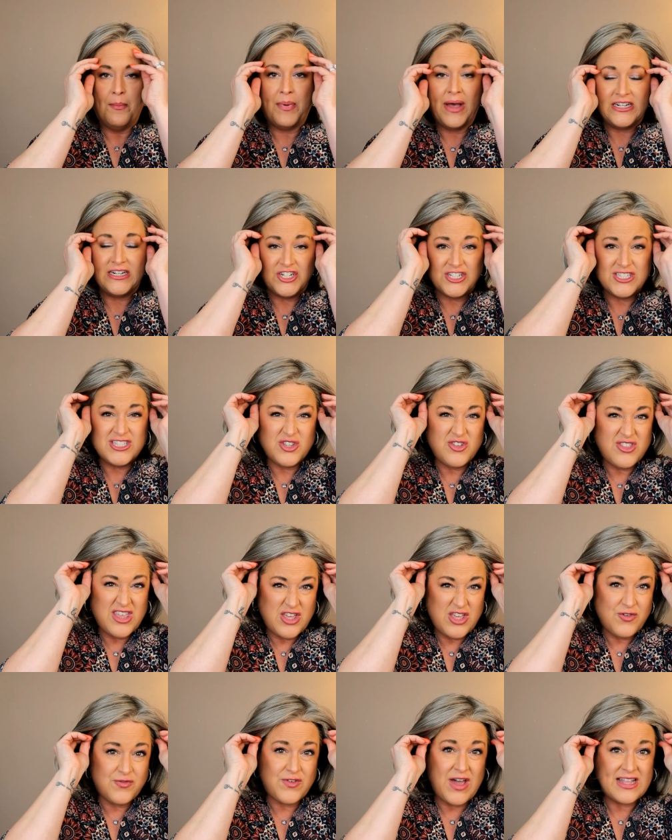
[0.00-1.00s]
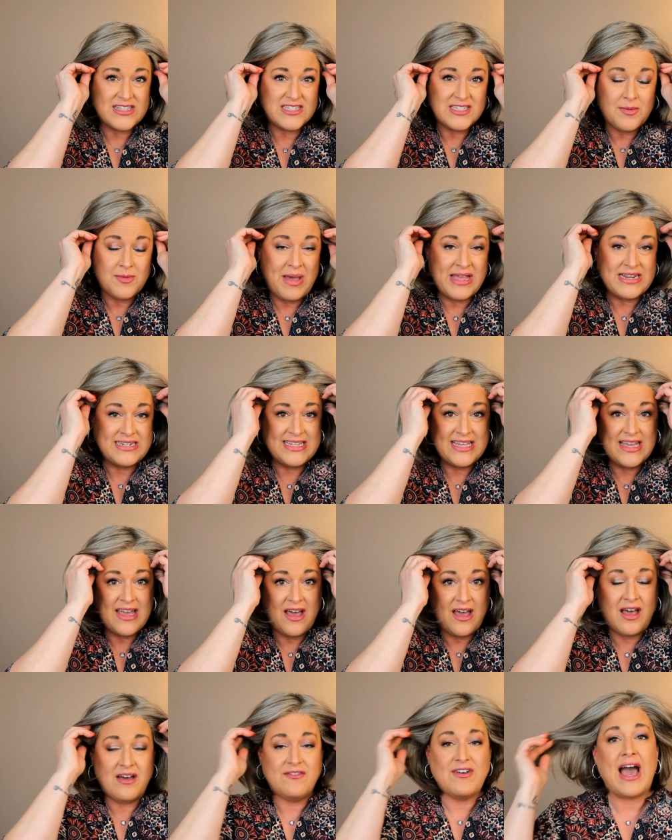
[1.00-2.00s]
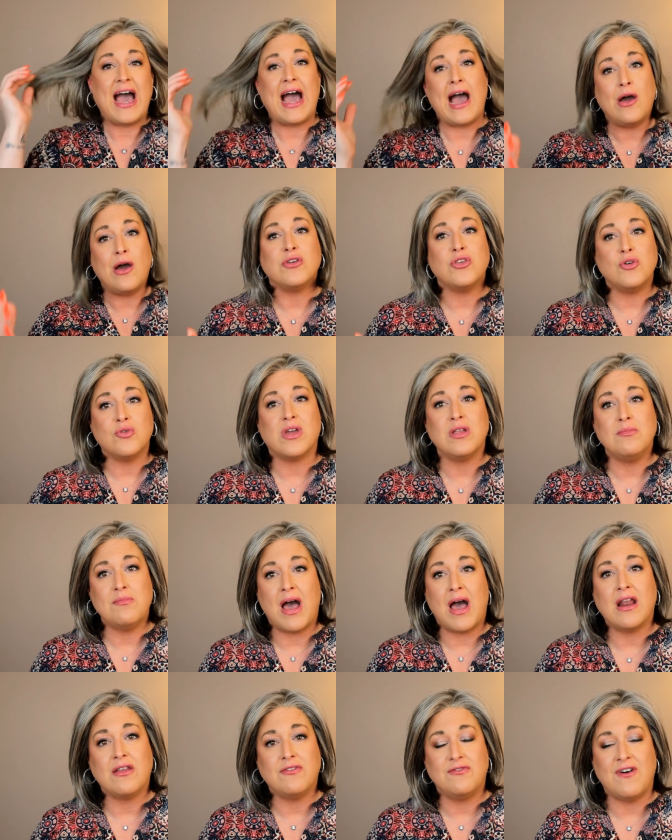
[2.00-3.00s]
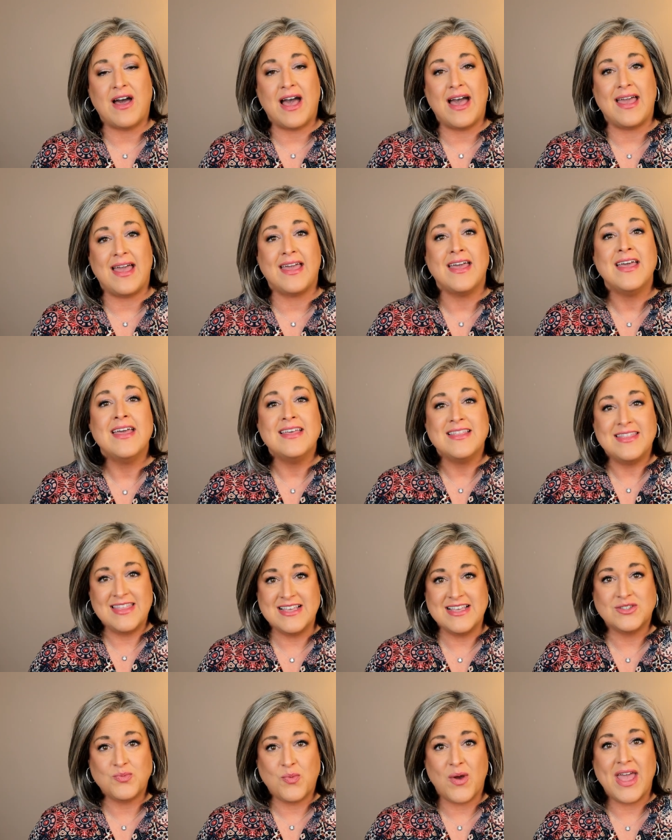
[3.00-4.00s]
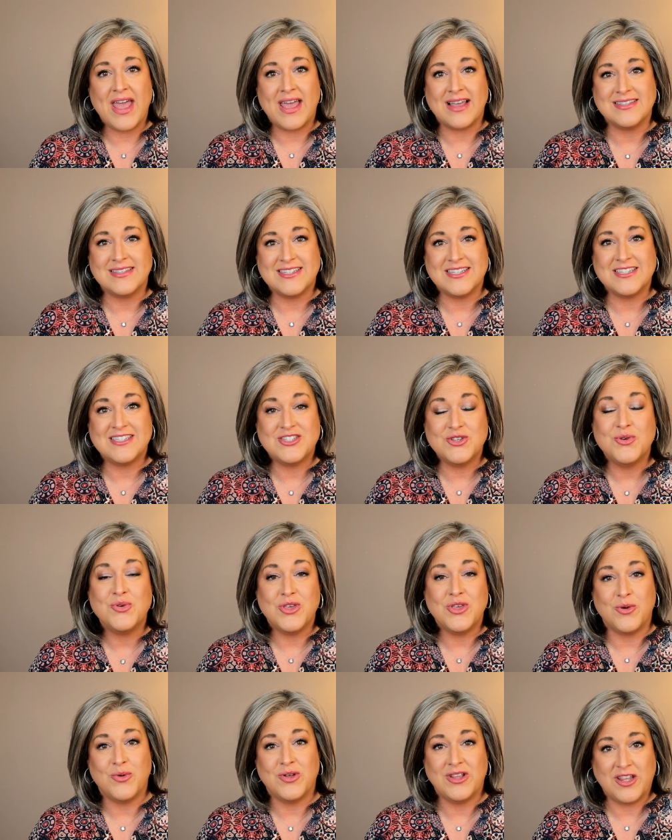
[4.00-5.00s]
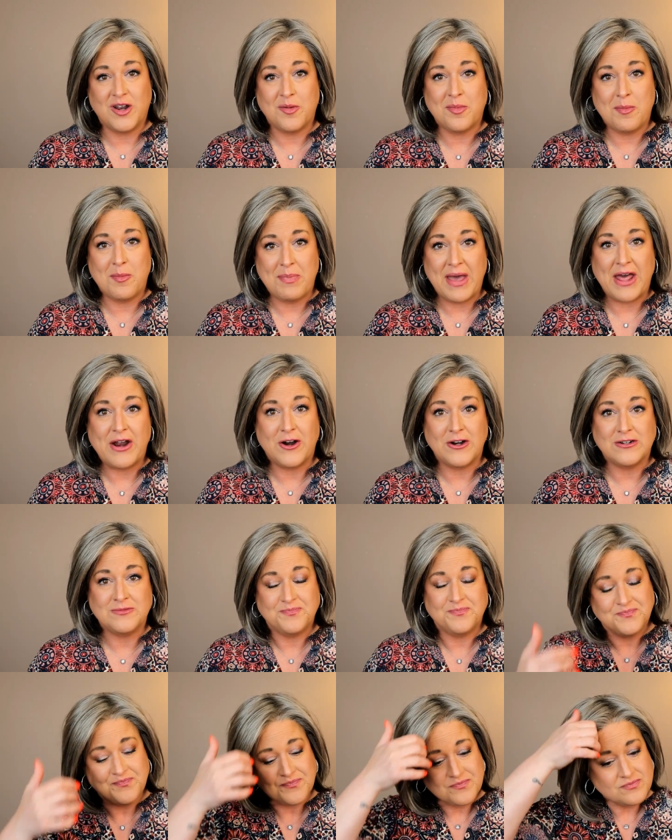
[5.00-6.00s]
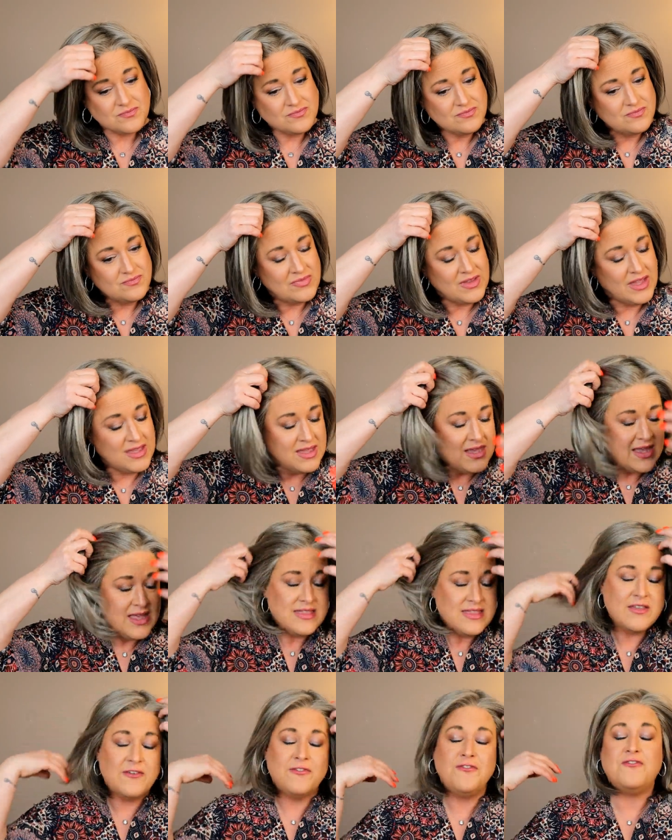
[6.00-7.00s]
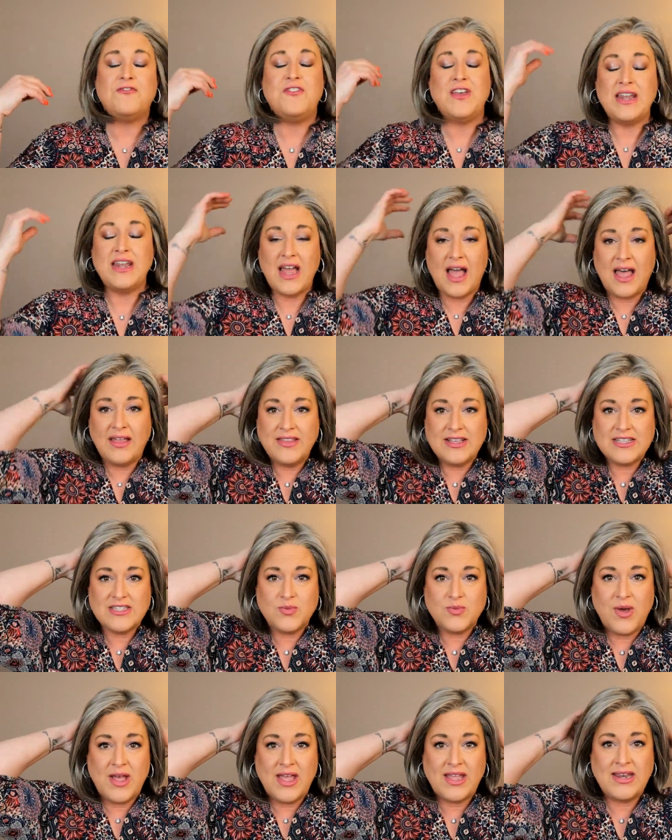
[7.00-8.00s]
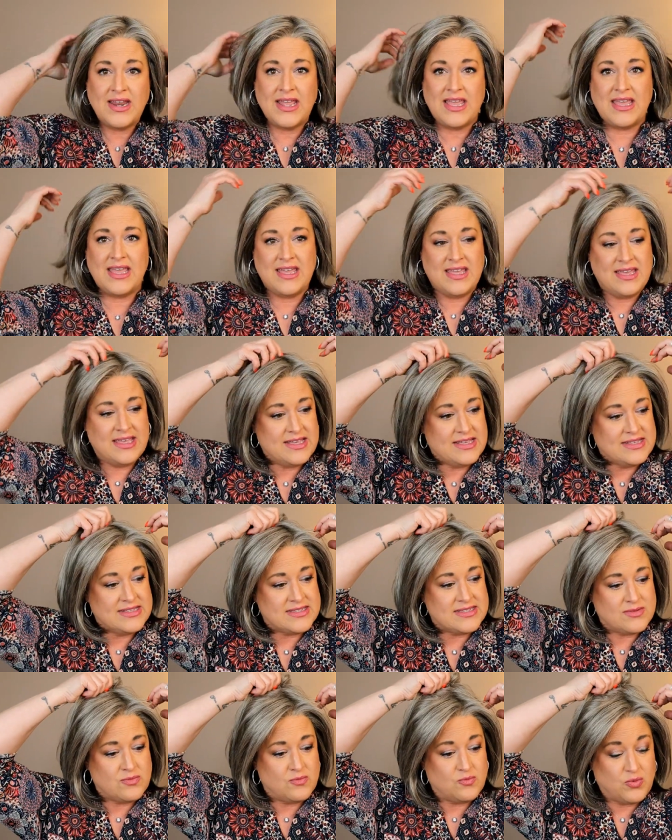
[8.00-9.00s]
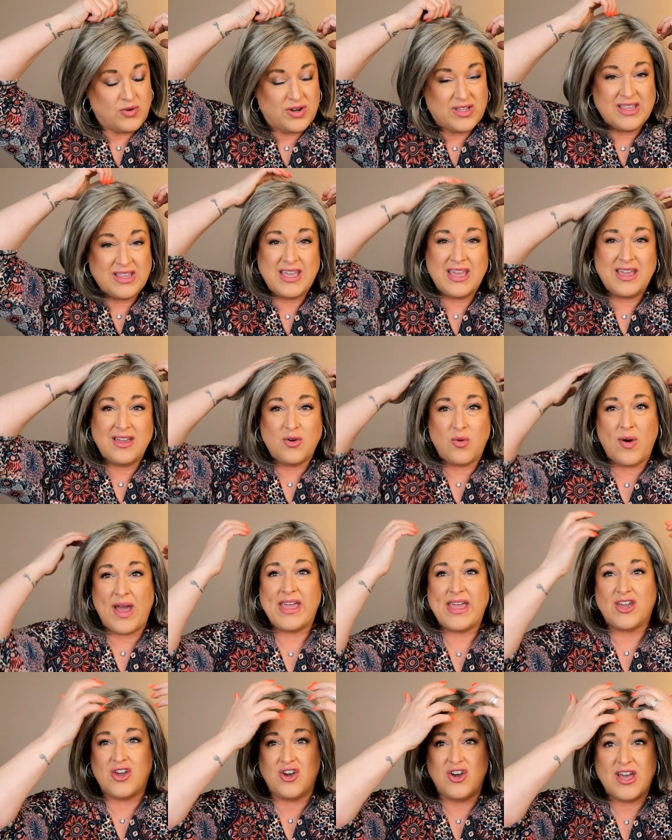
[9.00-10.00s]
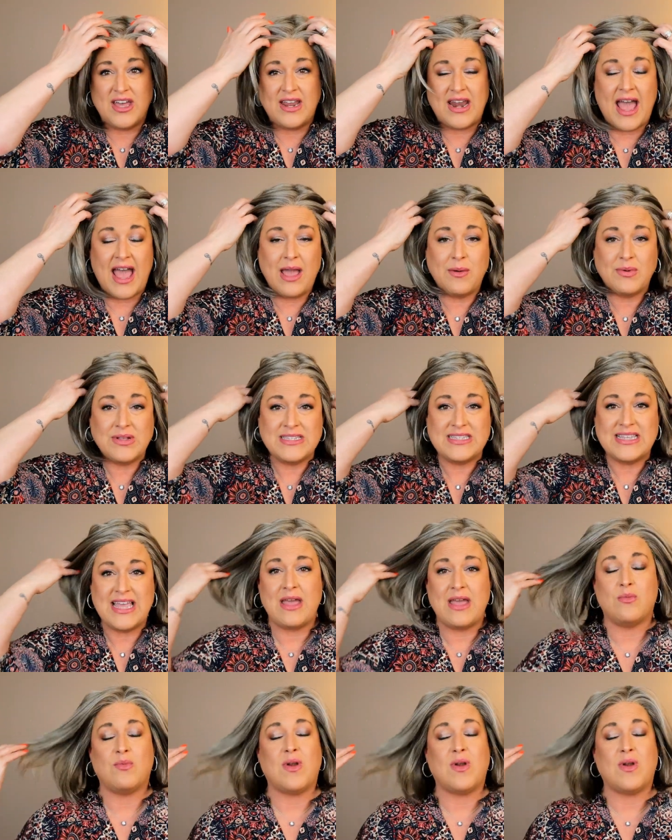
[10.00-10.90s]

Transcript: But just so that you've got some idea of how you can modify these wigs to suit you a little bit better. The fit on this one is really quite good. I would say